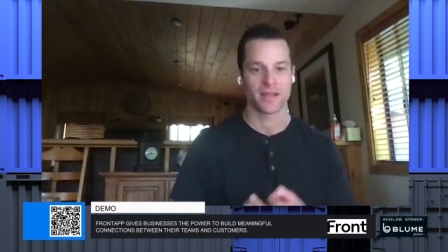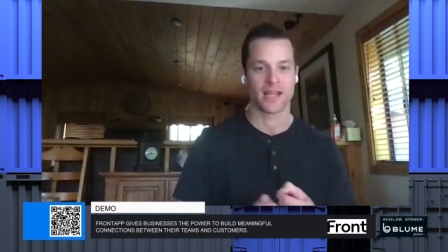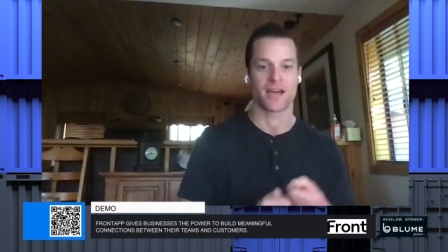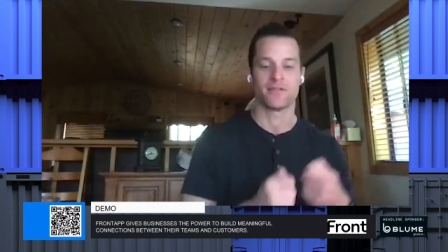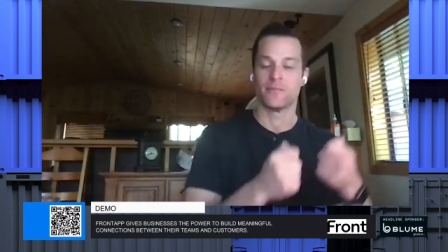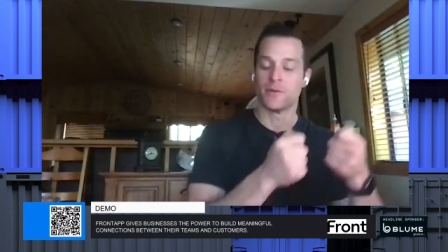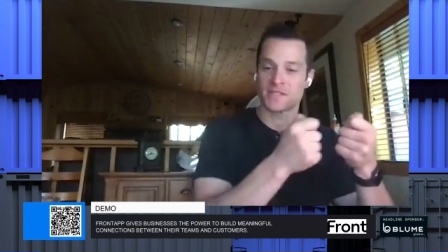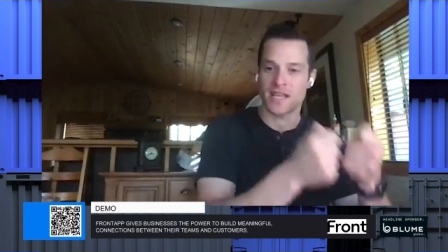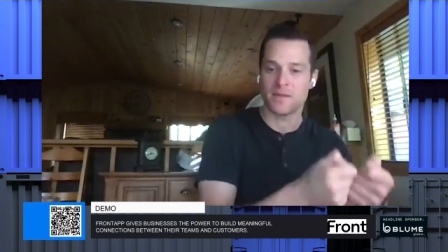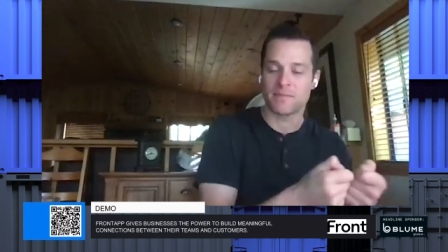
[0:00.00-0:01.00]
can have the
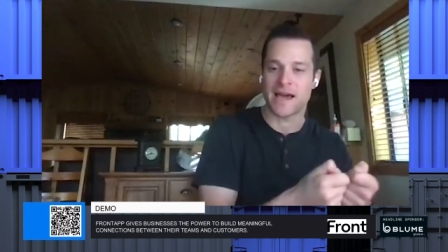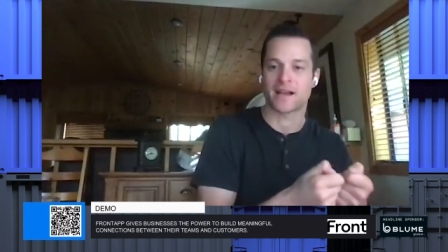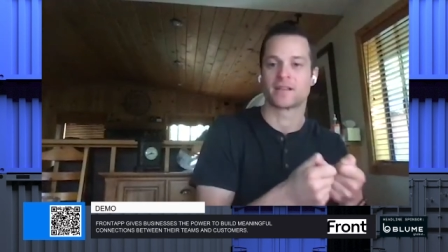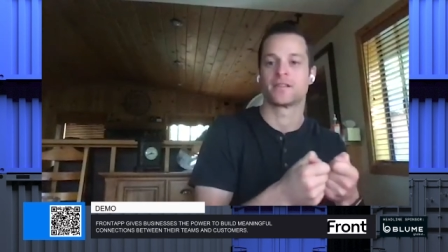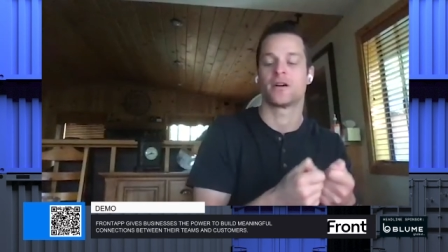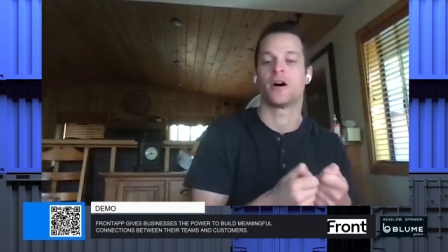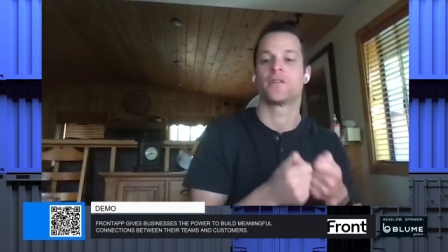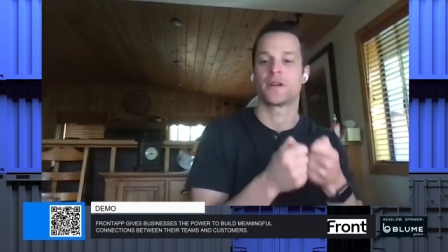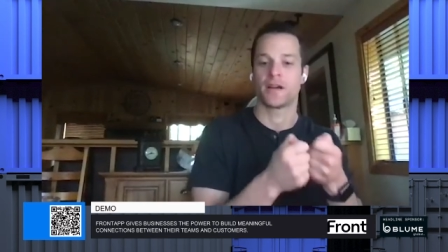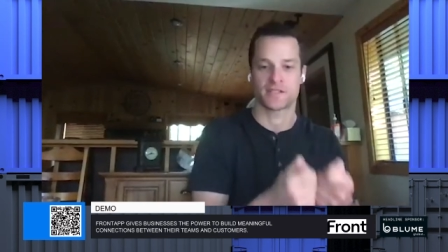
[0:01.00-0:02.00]
most impact
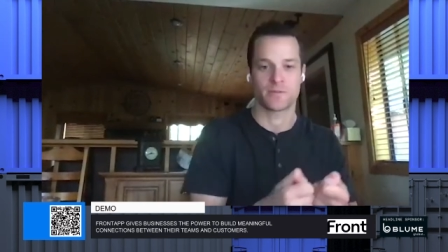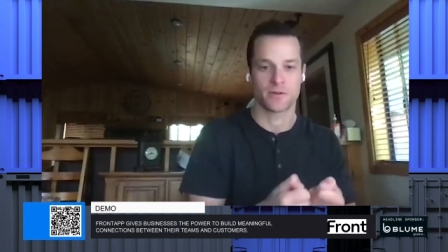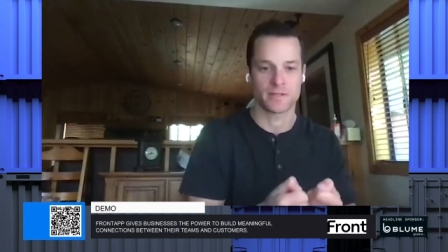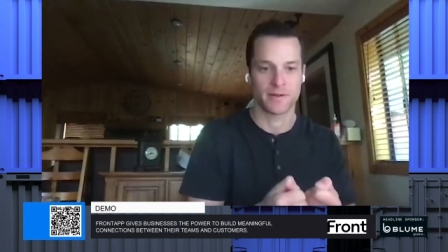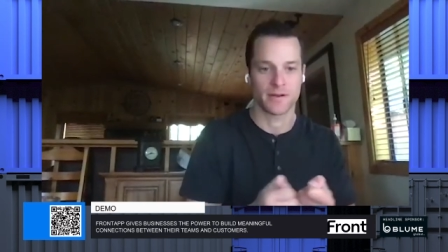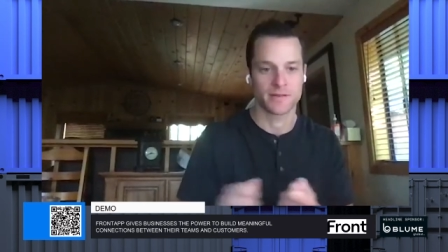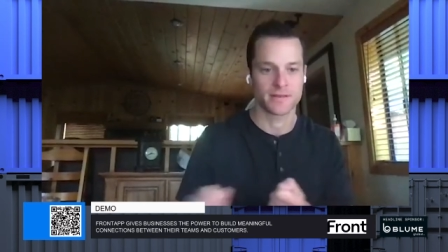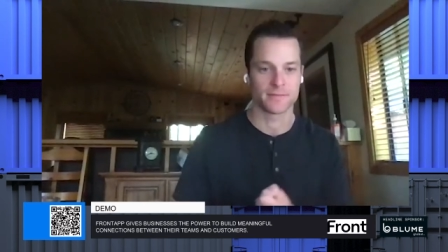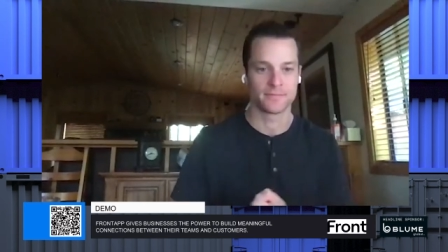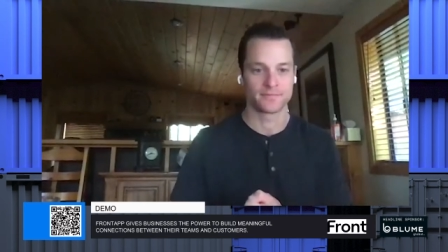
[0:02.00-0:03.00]
on the customer
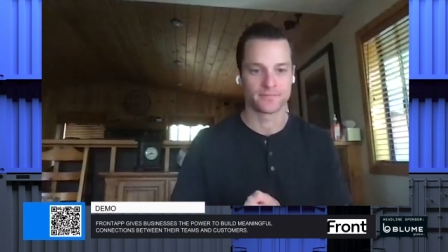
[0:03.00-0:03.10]
experience.